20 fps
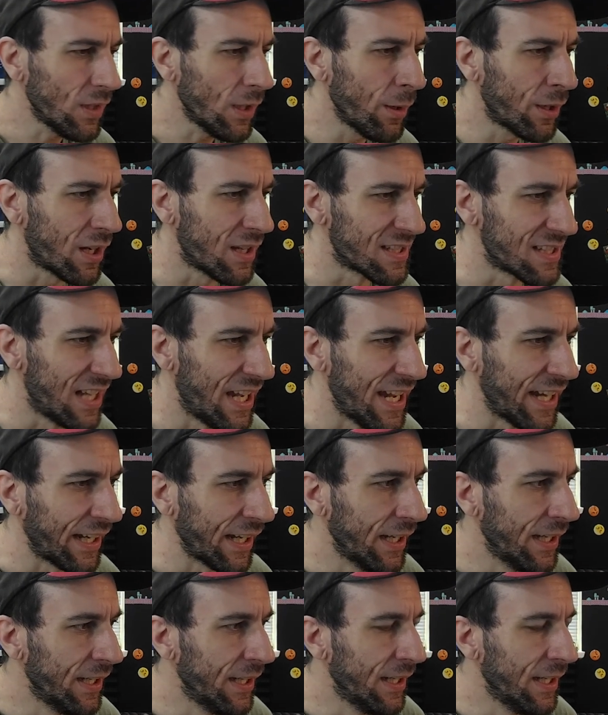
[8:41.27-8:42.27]
Because,
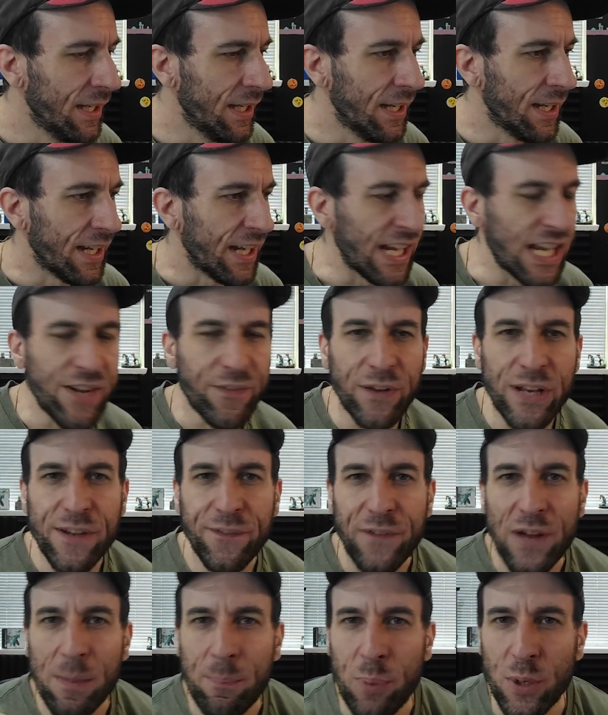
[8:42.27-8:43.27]
like, even
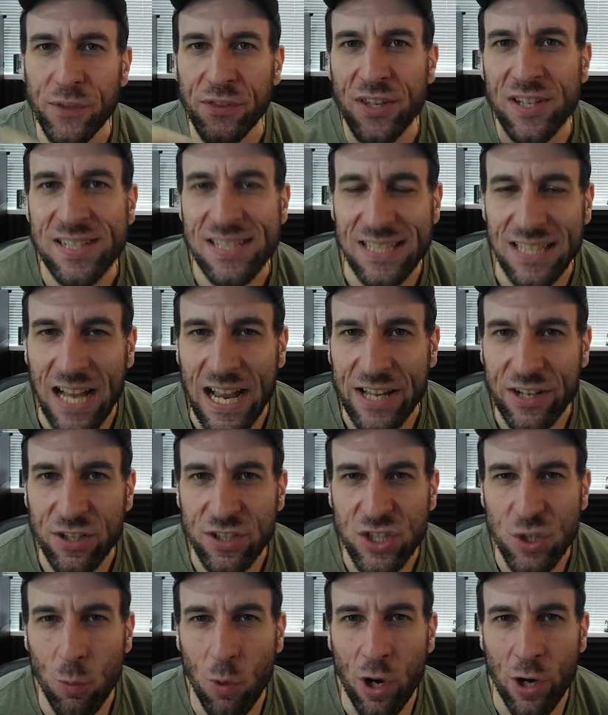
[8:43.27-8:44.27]
if I put the slider
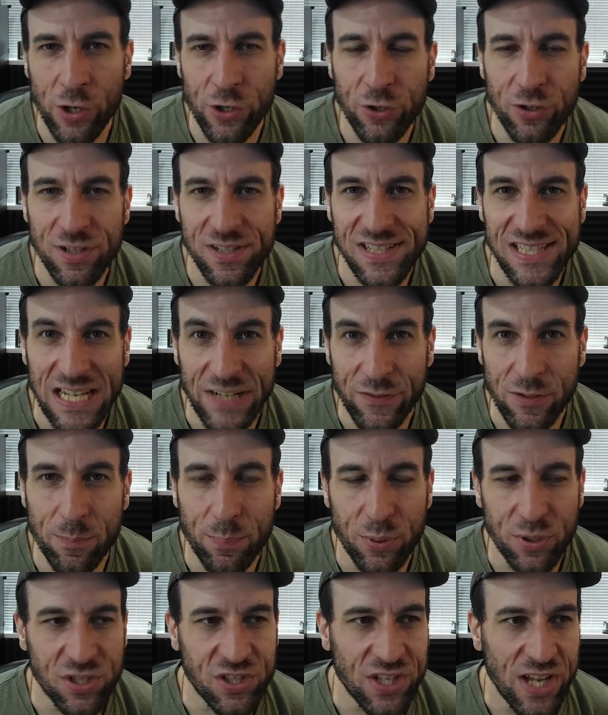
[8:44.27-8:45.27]
to
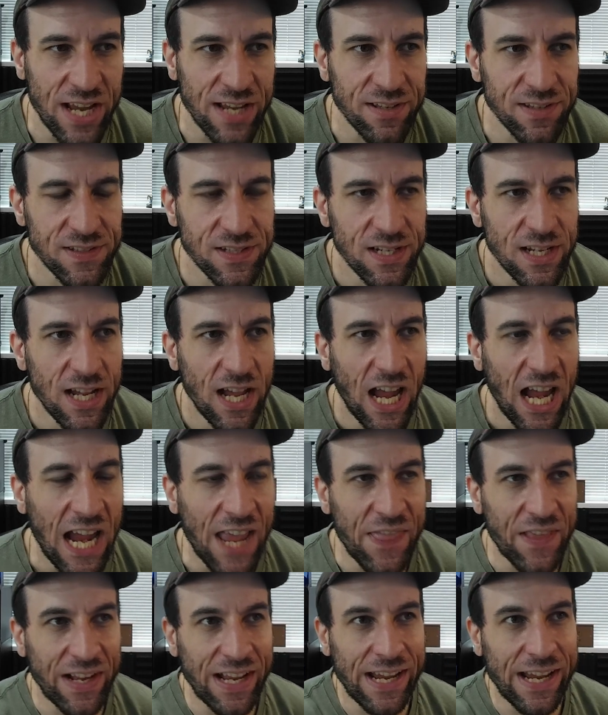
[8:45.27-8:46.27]
107%
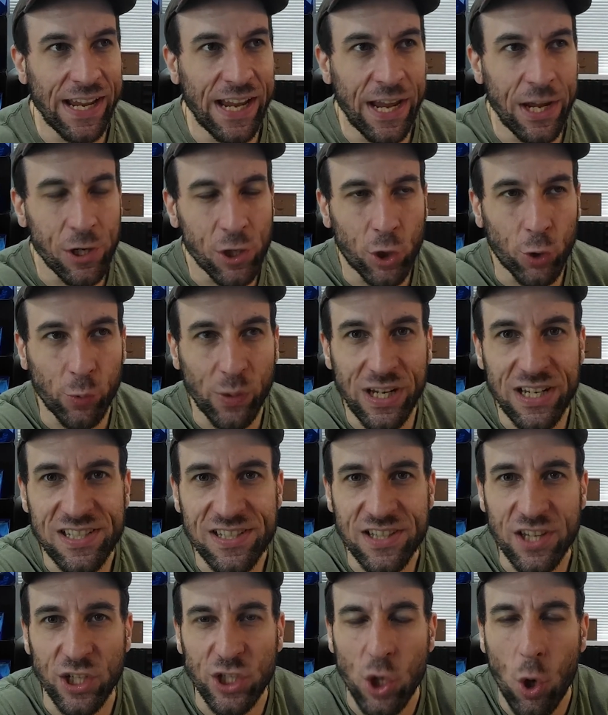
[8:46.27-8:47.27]
and then I increase
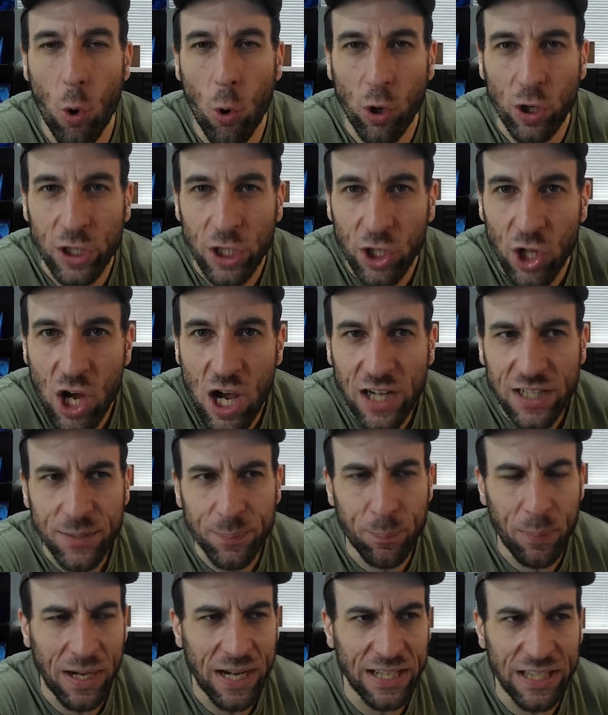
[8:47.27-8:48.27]
the core clock
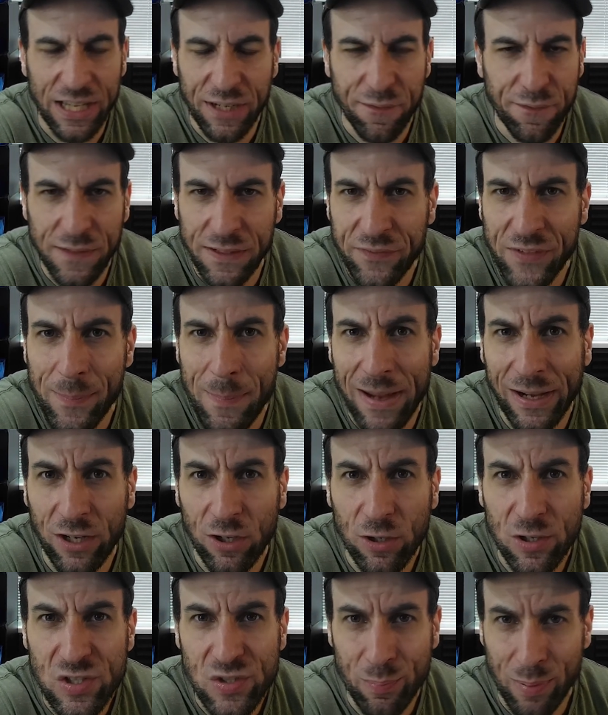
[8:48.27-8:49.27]
by like 50
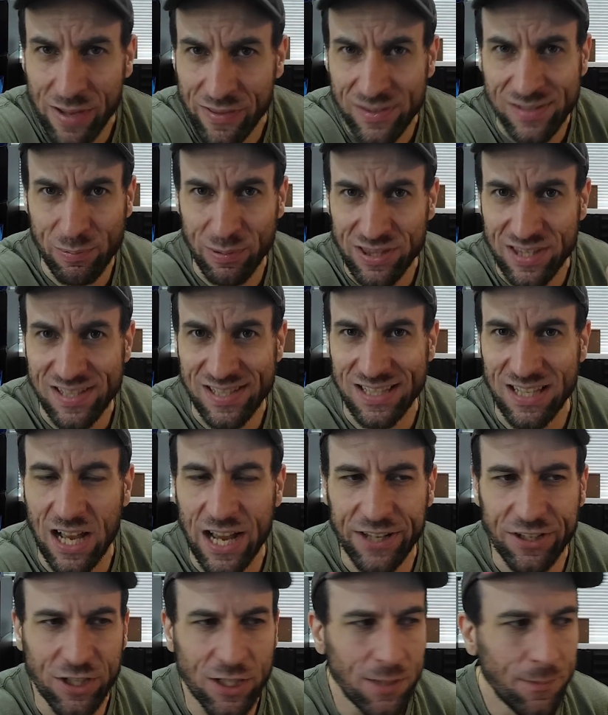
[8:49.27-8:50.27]
megahertz by this with the
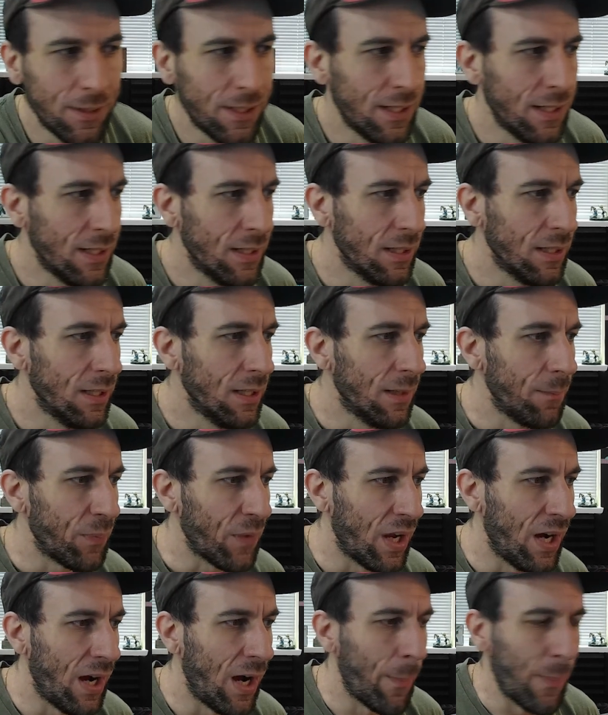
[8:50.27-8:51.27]
slider,
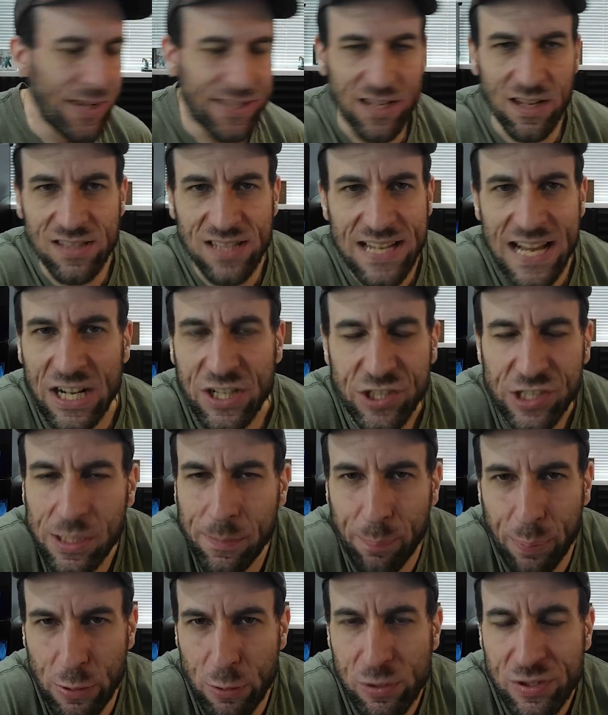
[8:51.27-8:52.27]
um, it doesn't actually
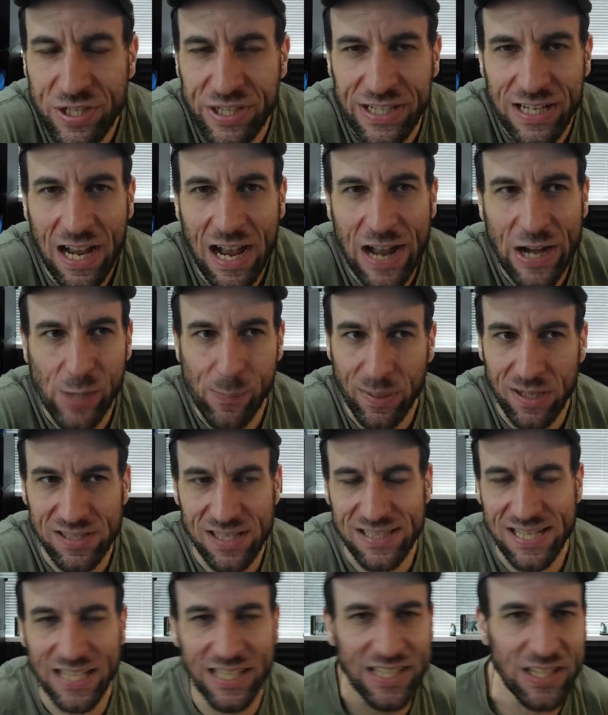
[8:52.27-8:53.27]
boost any higher because
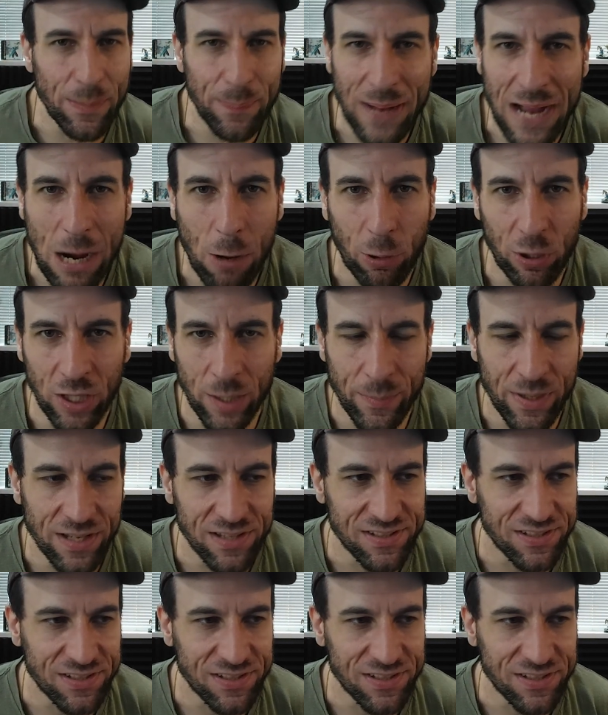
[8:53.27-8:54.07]
it's hitting the power limit.